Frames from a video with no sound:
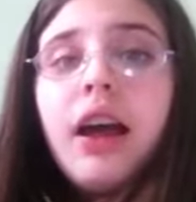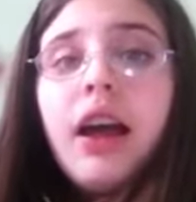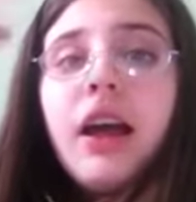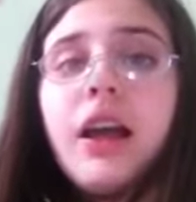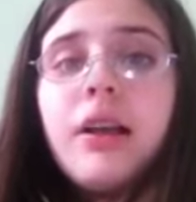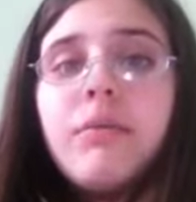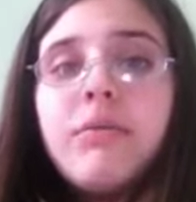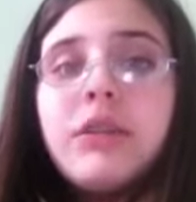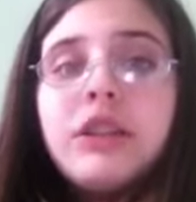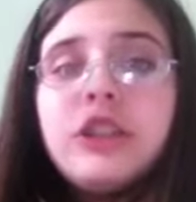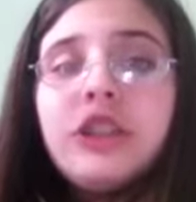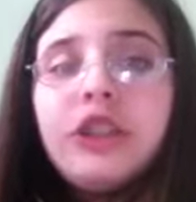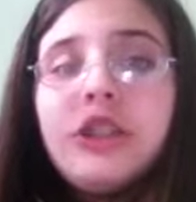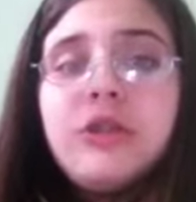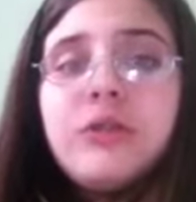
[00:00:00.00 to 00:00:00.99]
I
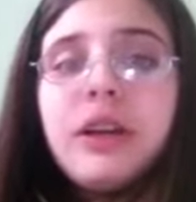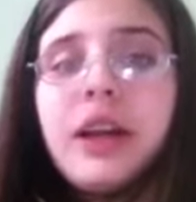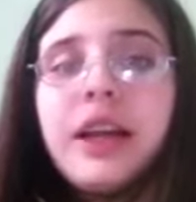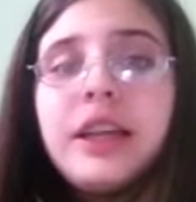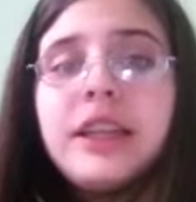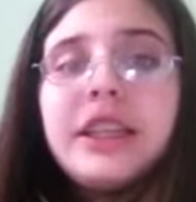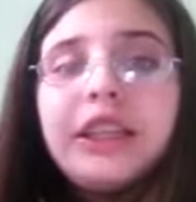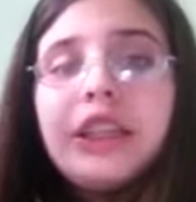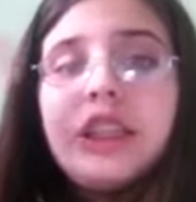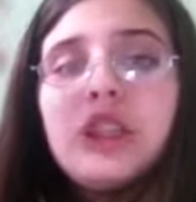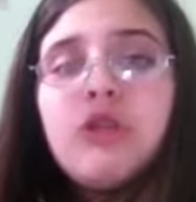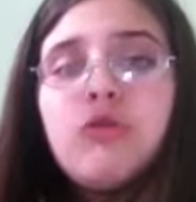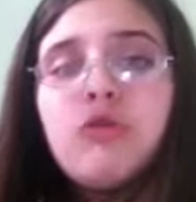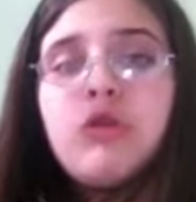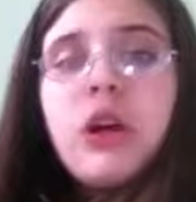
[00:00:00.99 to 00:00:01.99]
want you guys
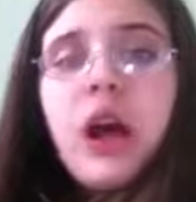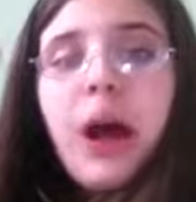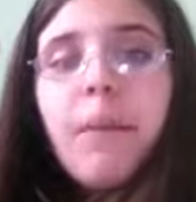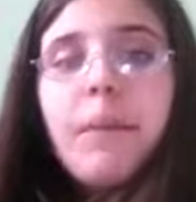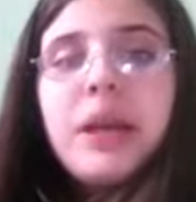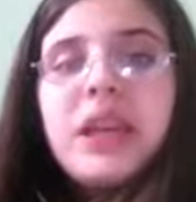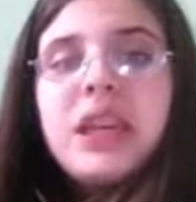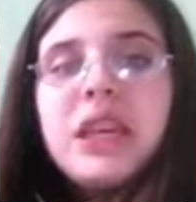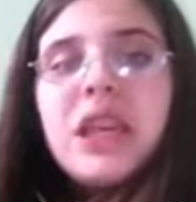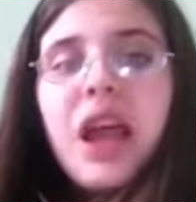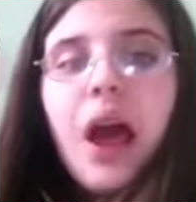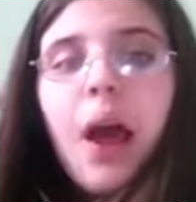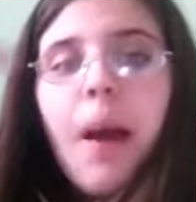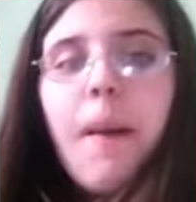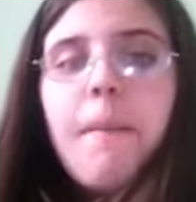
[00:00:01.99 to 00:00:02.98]
to comment
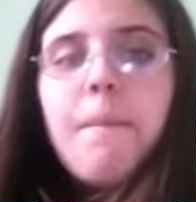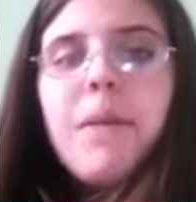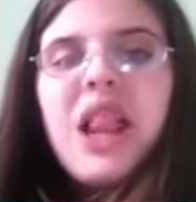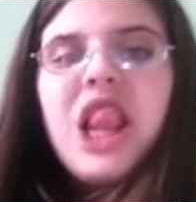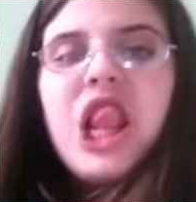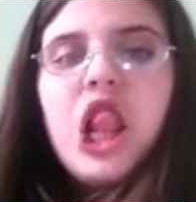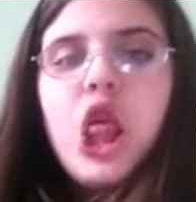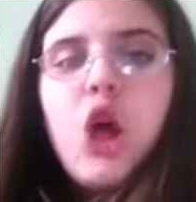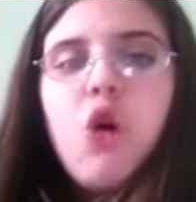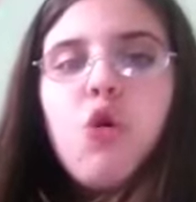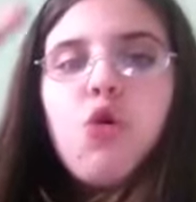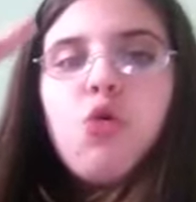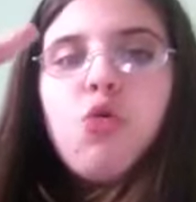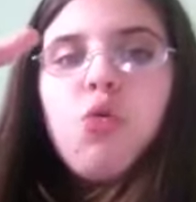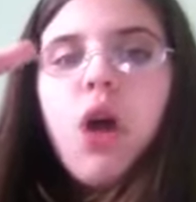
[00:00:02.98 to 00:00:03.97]

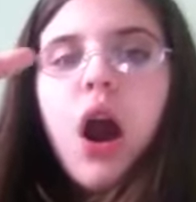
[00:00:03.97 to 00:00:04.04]
below.